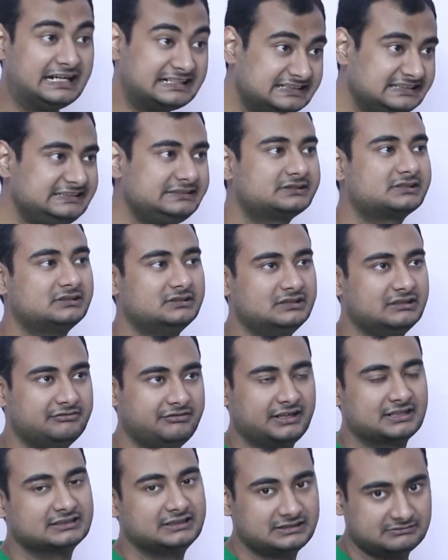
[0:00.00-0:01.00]
at least the
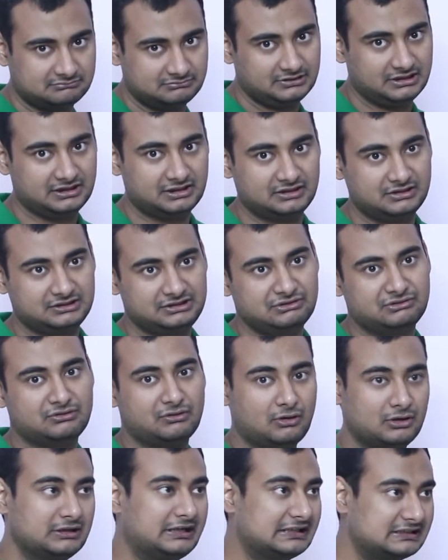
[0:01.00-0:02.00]
fact that uh, you
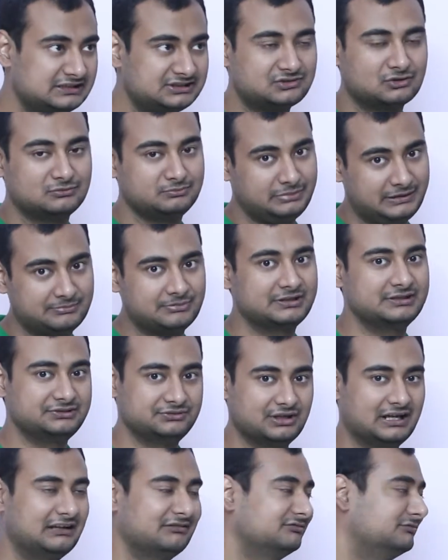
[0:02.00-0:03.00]
know on at least on paper
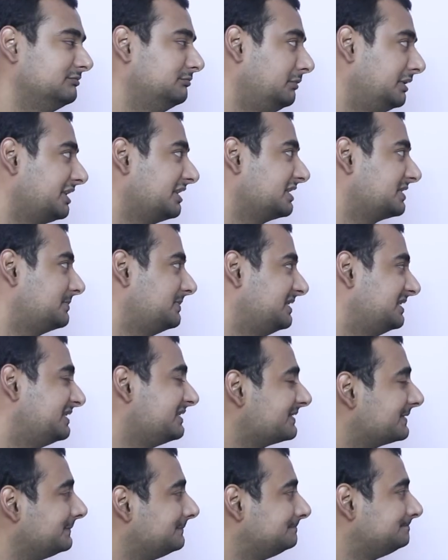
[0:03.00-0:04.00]
you have better
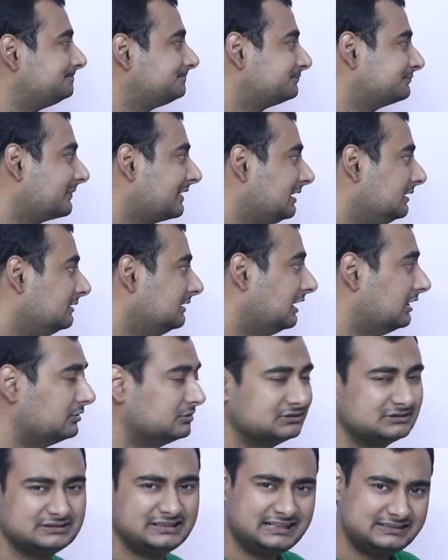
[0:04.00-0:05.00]
experience now
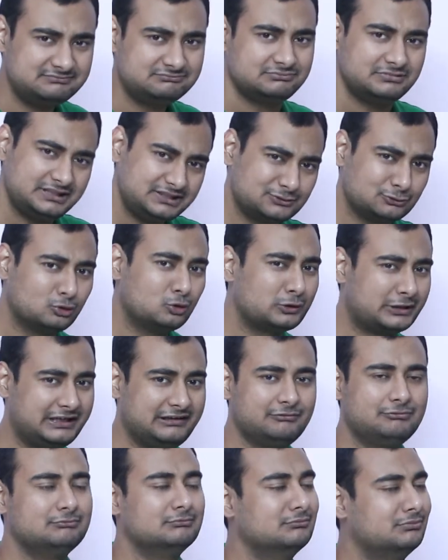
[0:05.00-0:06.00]
that is
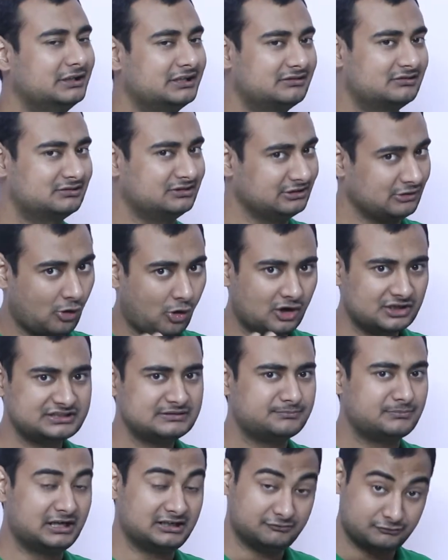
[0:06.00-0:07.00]
okay but the
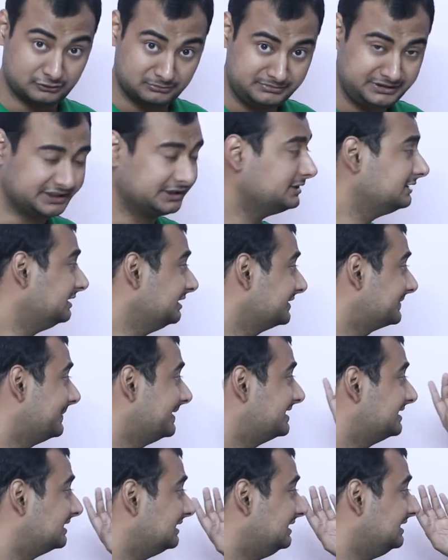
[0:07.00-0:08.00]
awesome part for me is
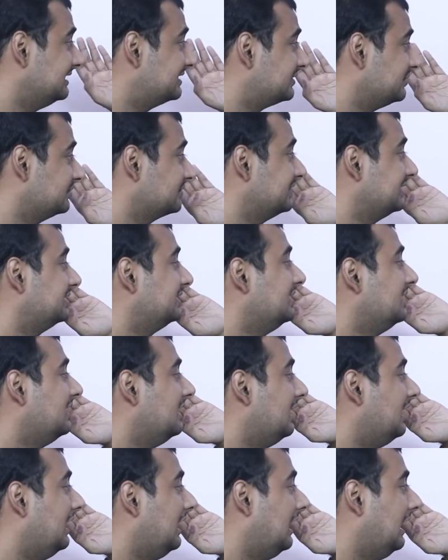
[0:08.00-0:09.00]
basically it's using
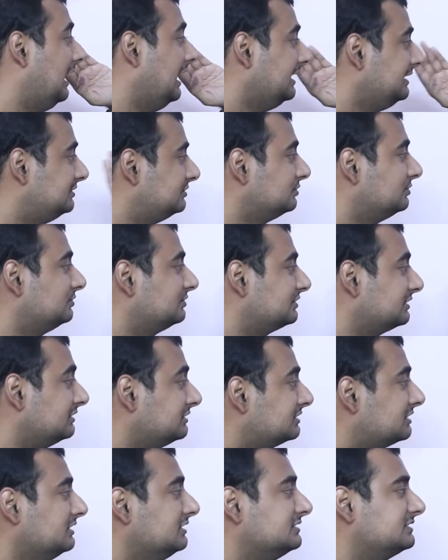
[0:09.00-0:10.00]
iso
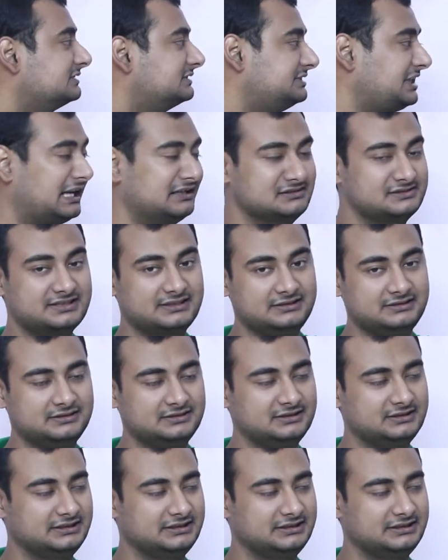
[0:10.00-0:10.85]
channels